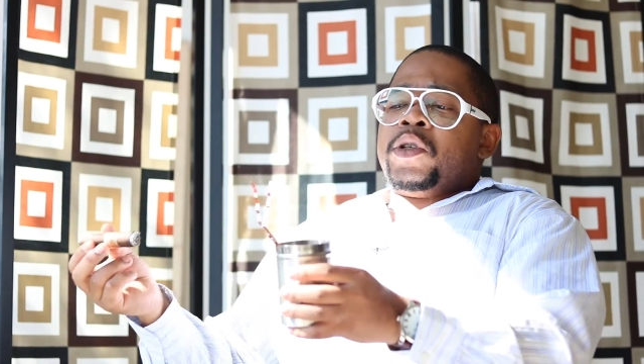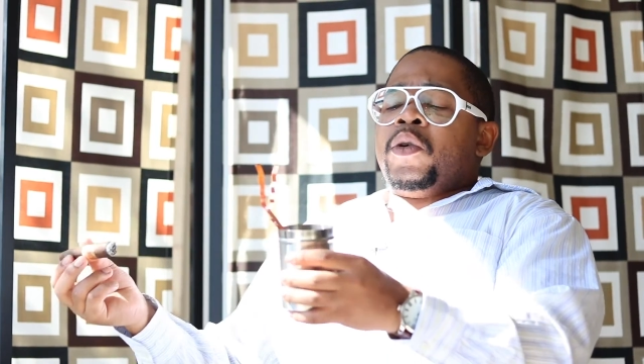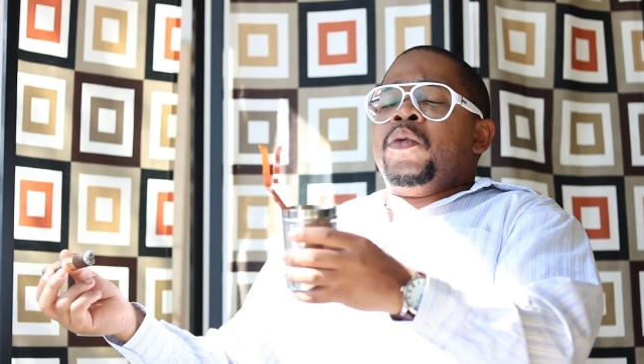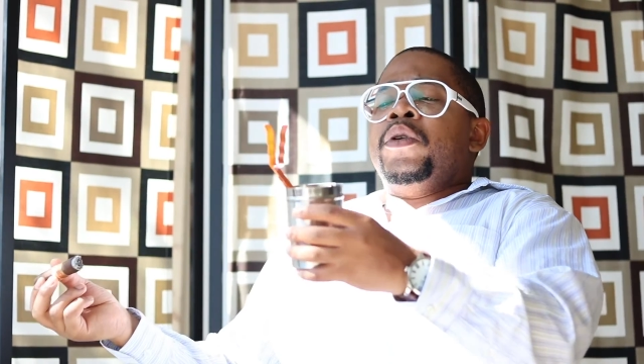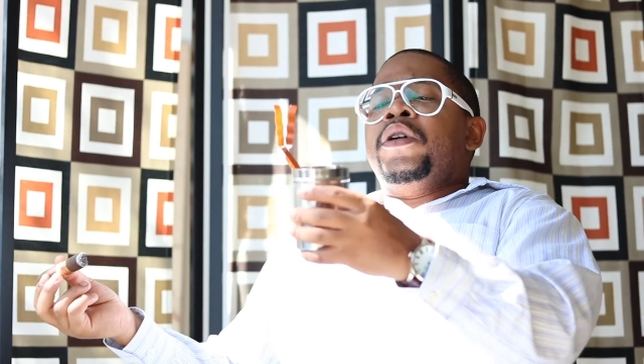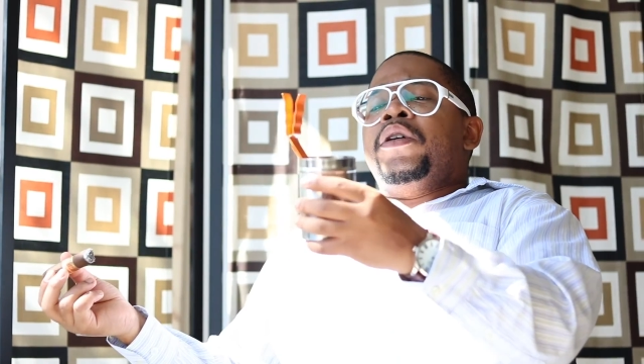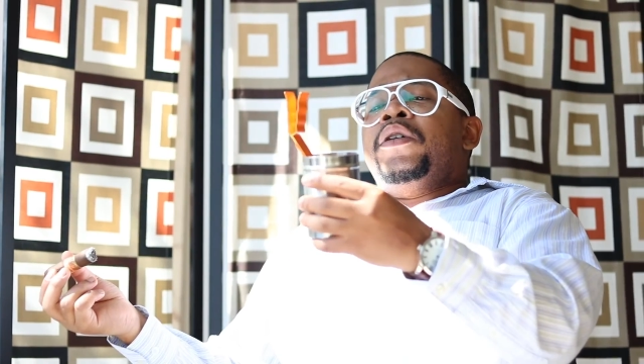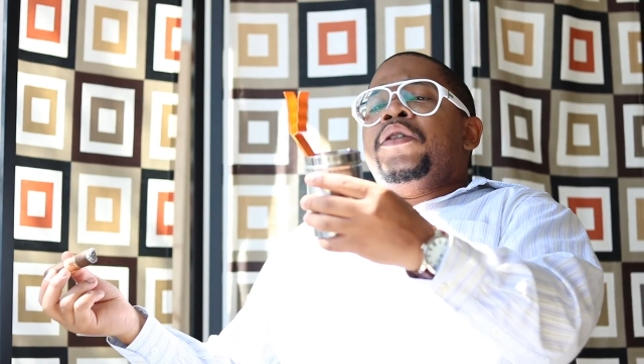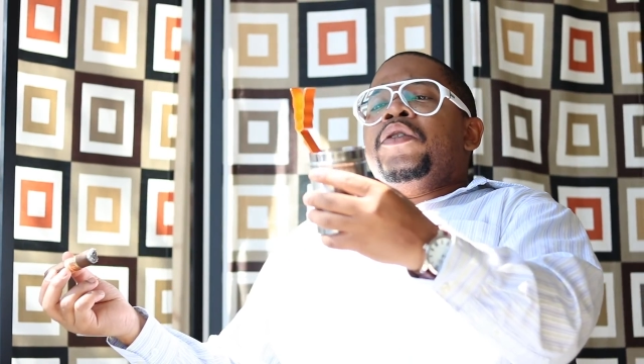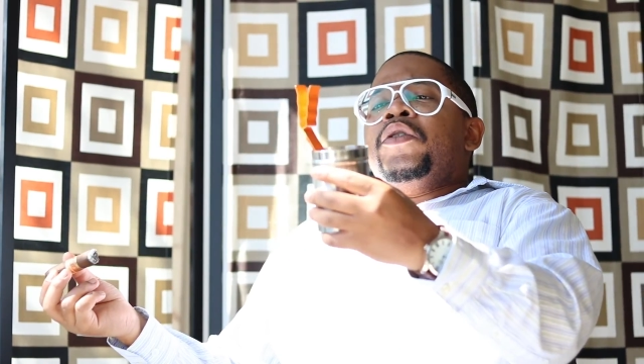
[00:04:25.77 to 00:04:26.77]
So,
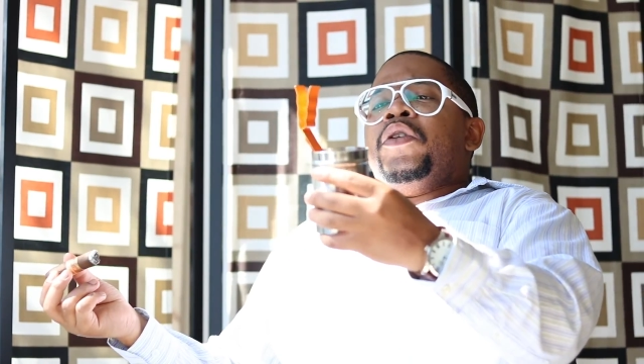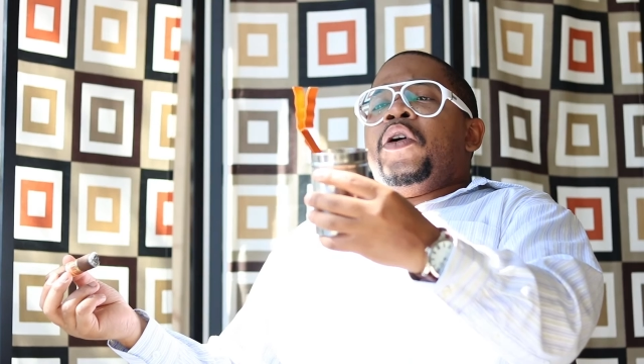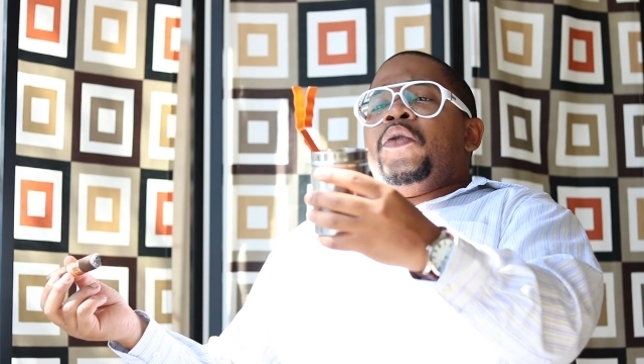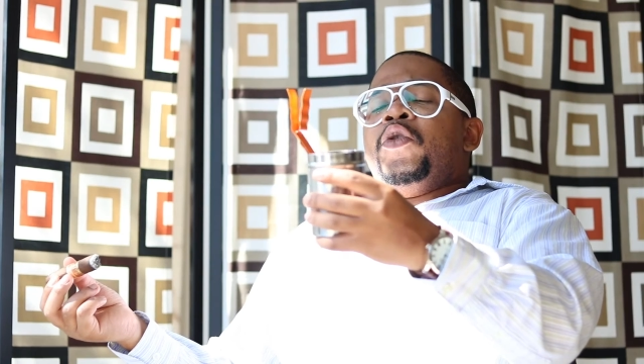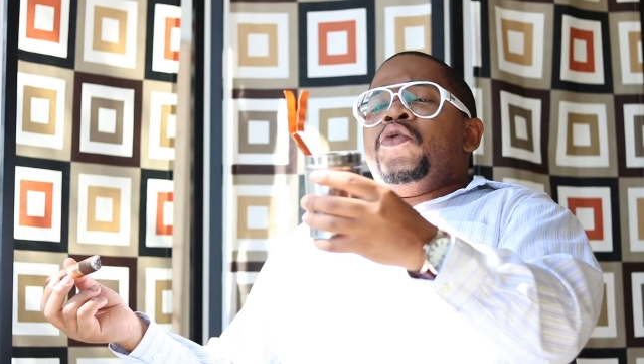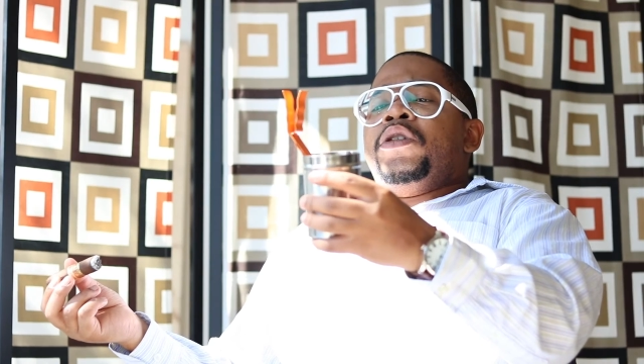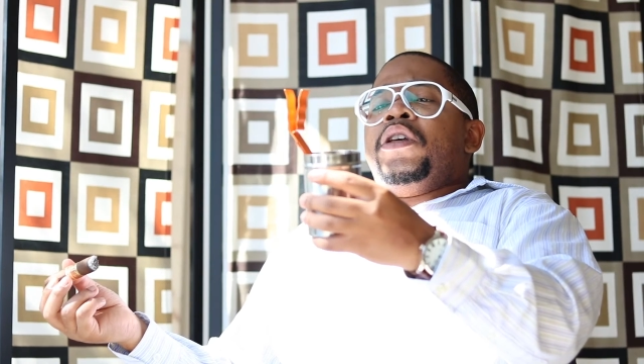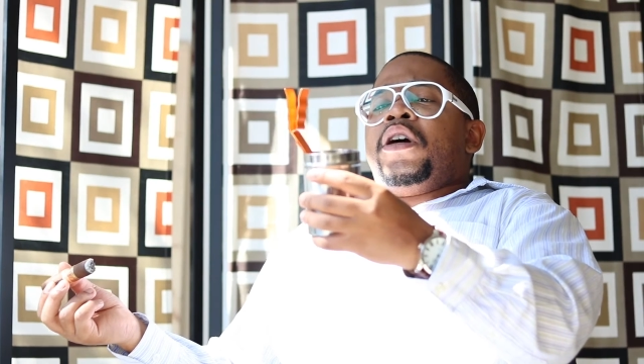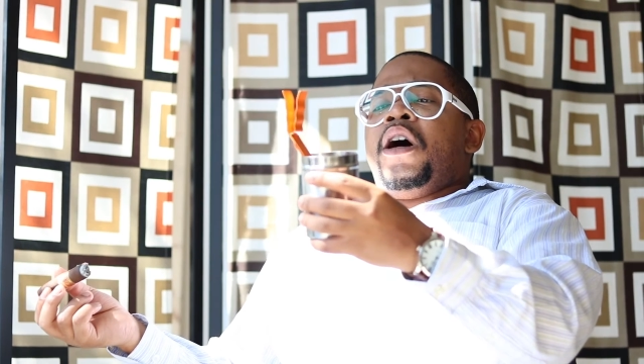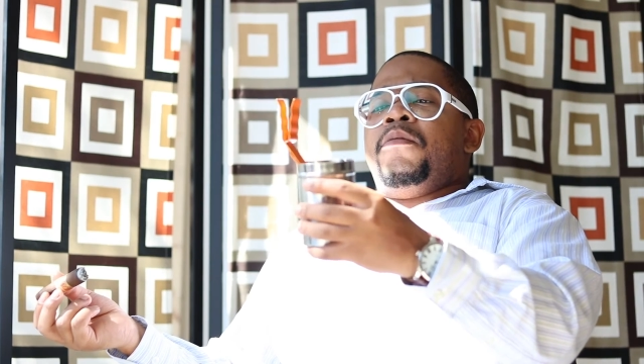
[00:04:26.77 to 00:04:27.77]
you know, using
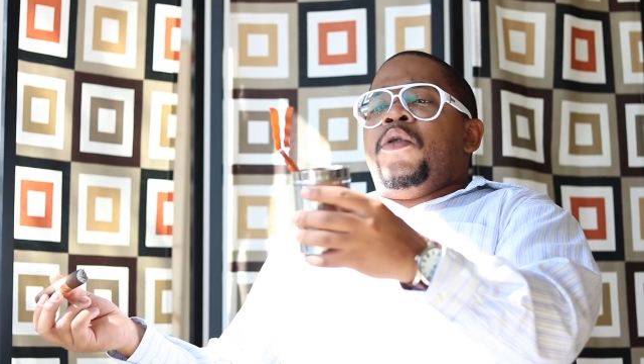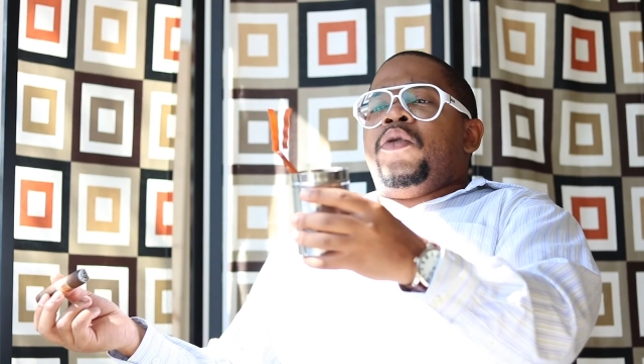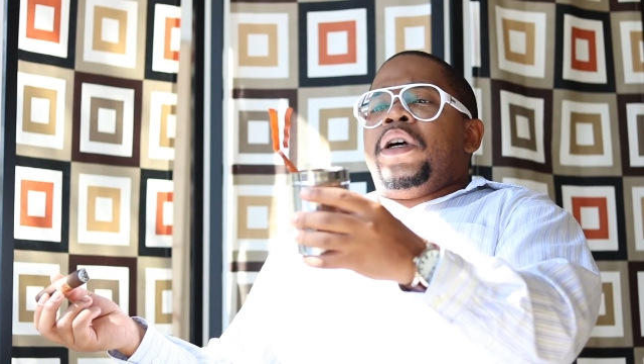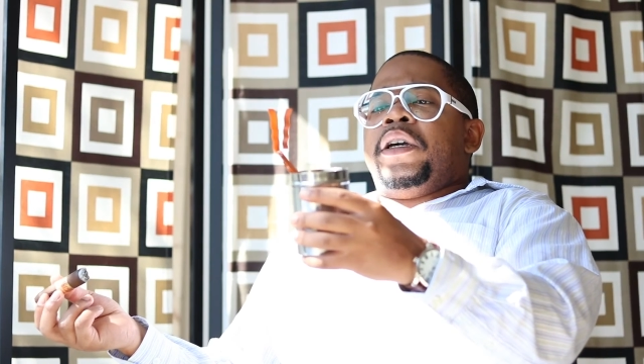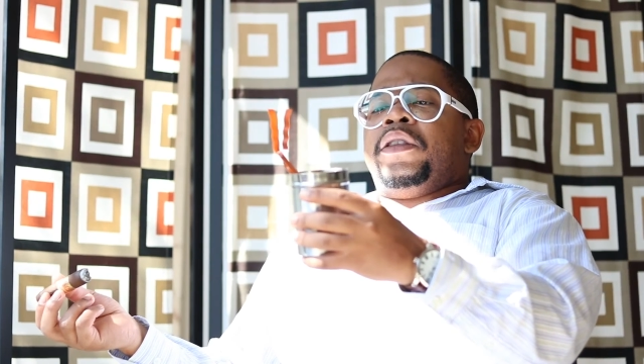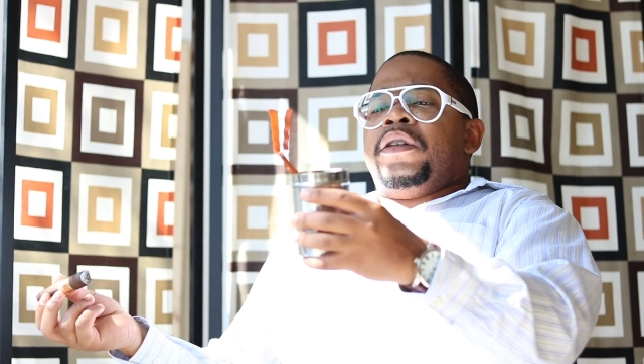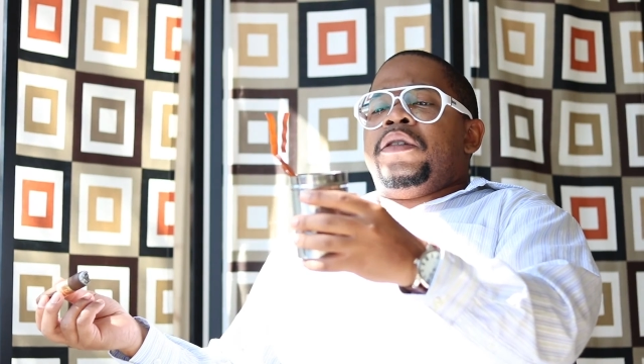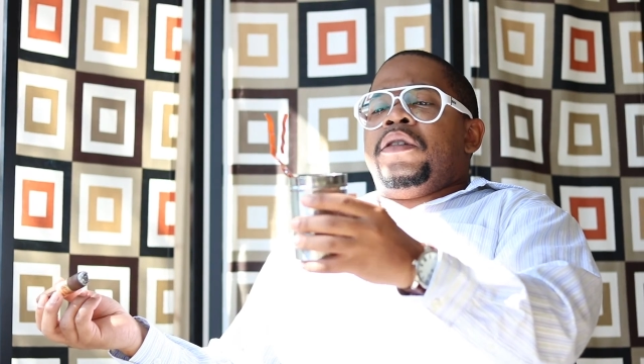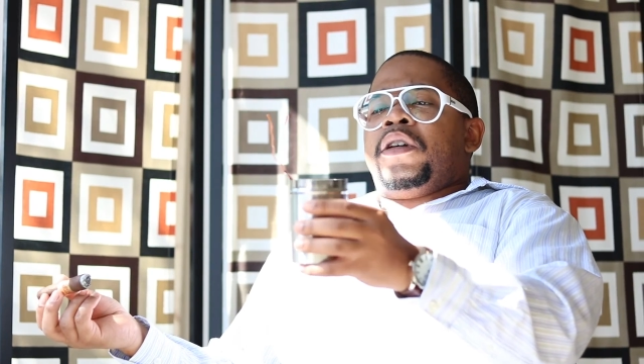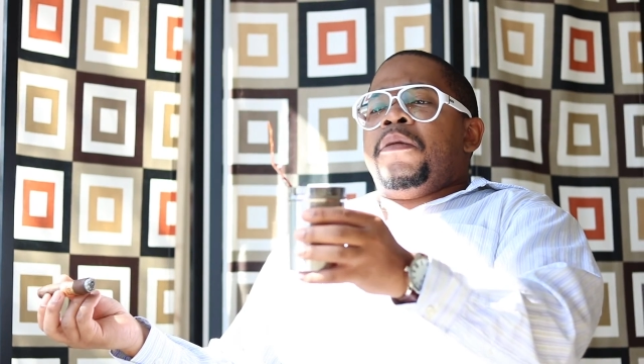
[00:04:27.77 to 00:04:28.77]
the combo like
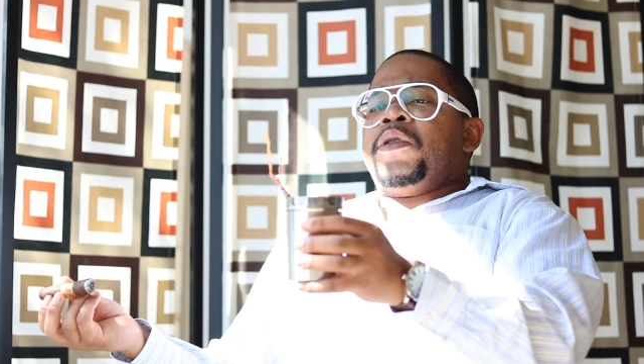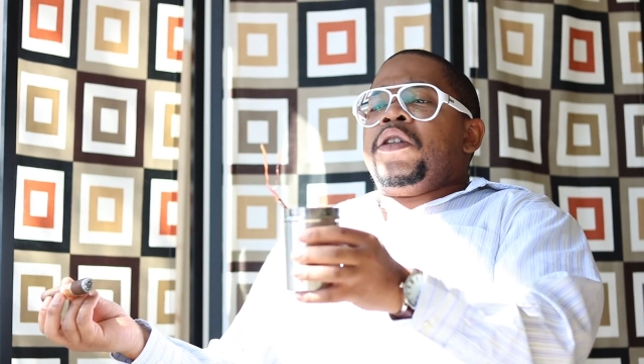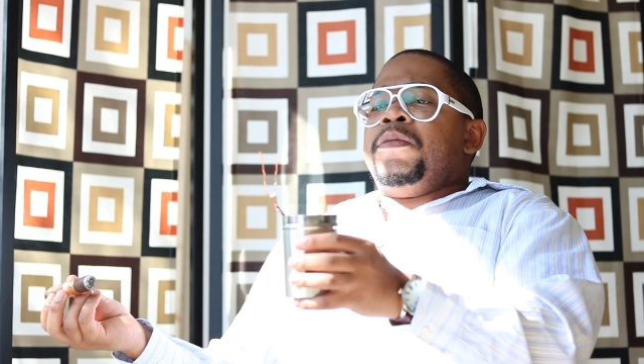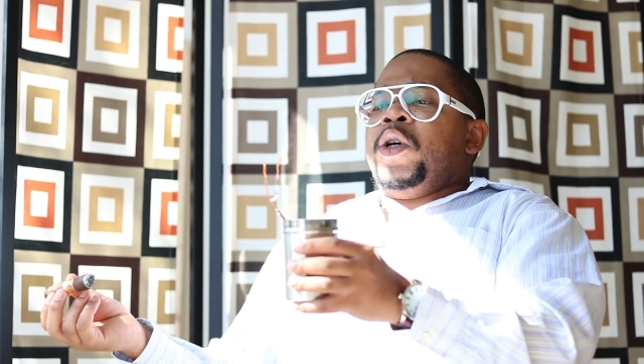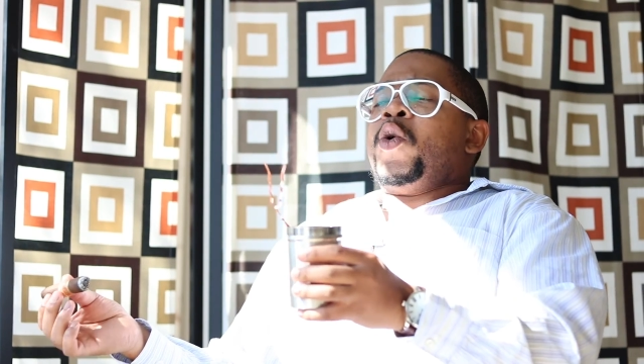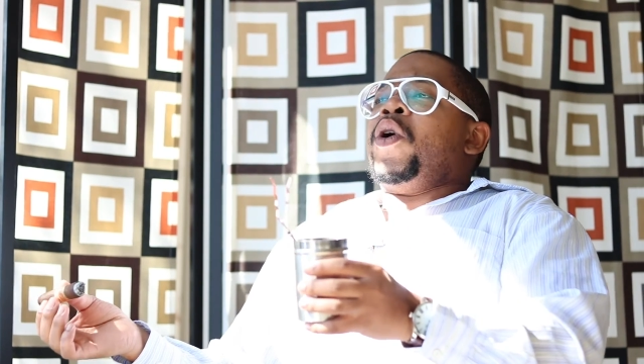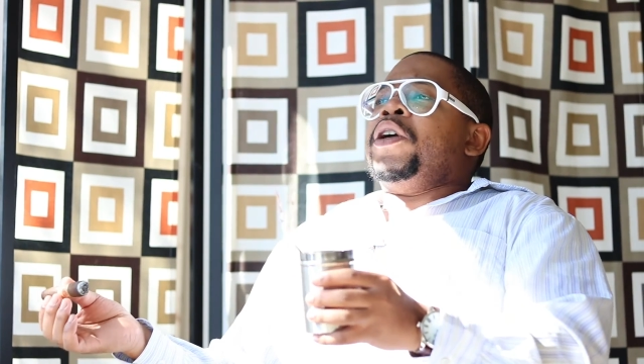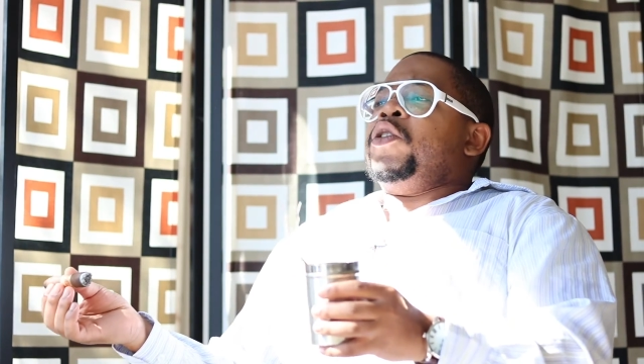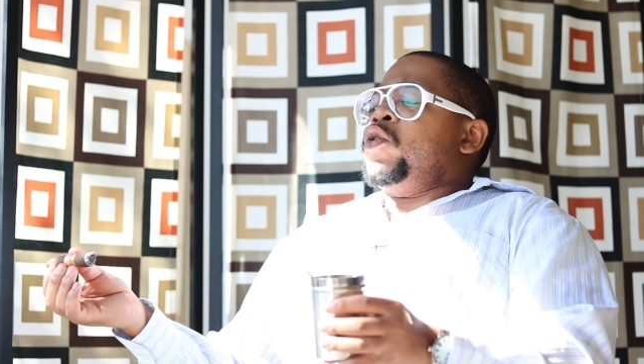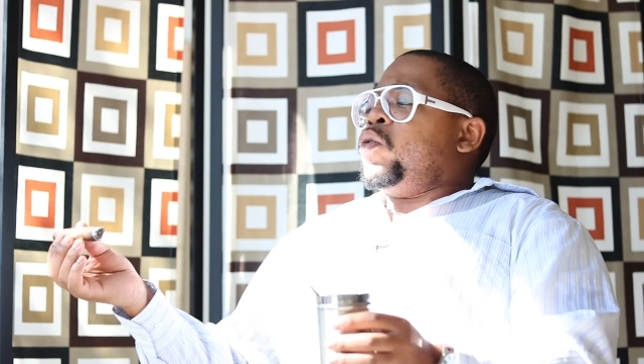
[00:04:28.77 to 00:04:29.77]
this comes out to be
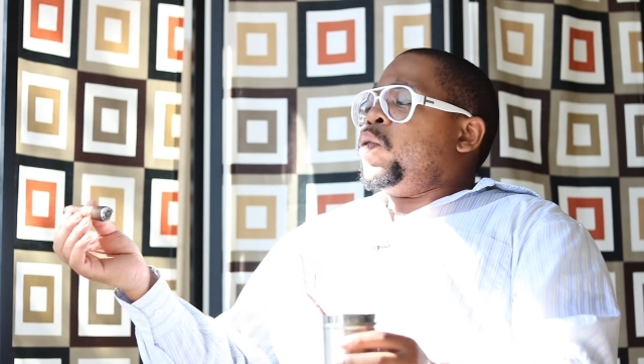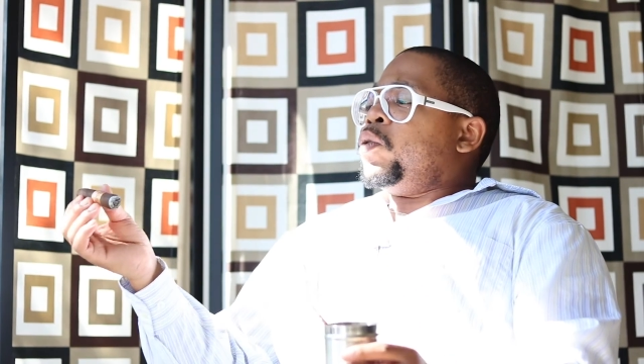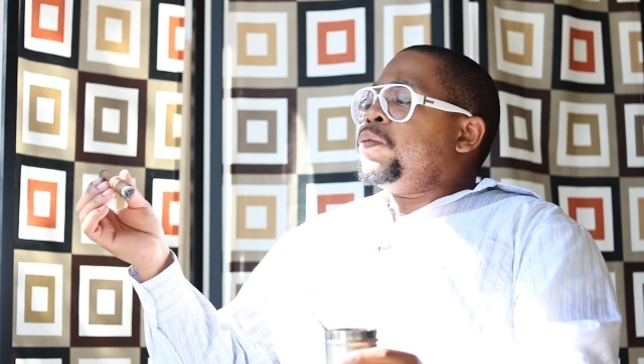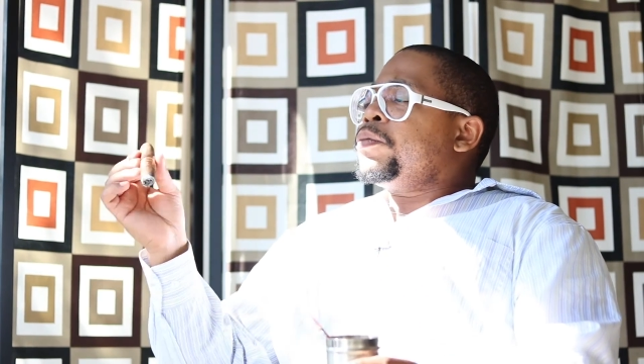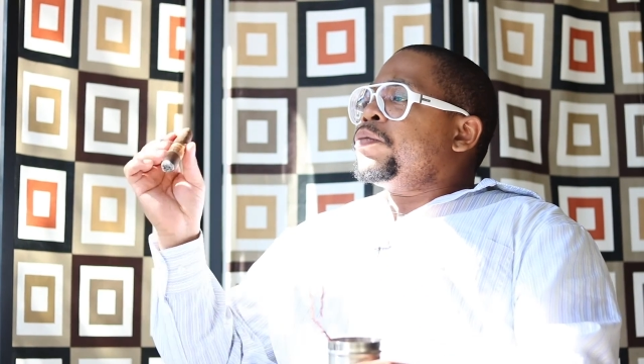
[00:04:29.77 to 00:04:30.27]
quite useful.